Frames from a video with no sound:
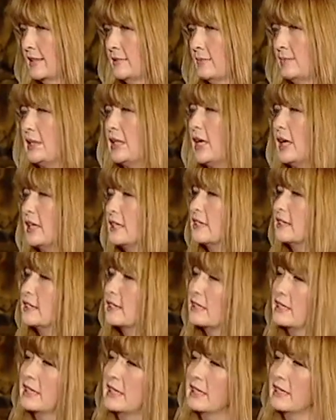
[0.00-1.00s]
behind the
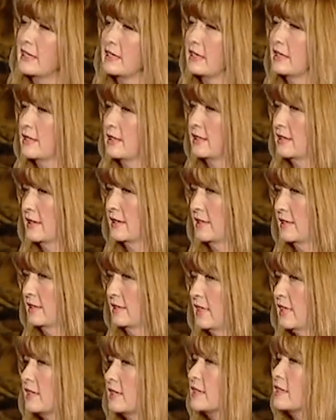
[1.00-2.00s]
scenes
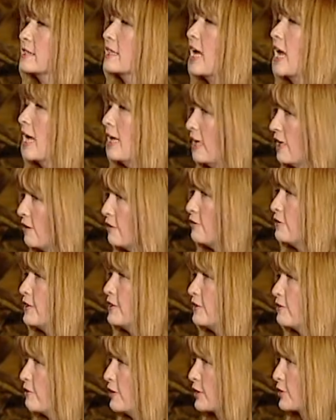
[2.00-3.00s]
that this
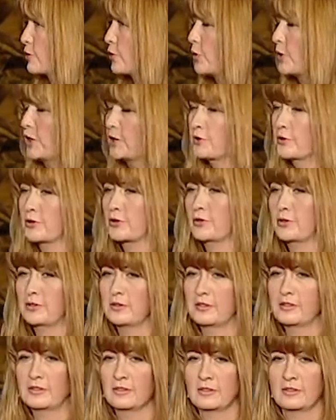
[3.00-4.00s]
elephant was going through.
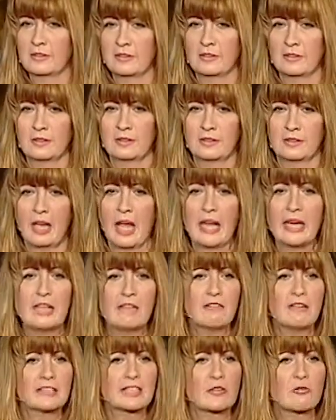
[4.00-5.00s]
And he
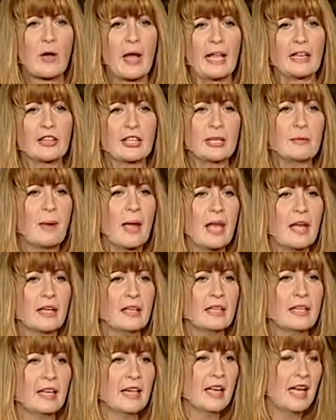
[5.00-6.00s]
was a wealthy man,
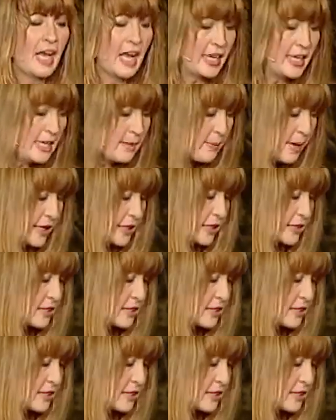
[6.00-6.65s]
and he made a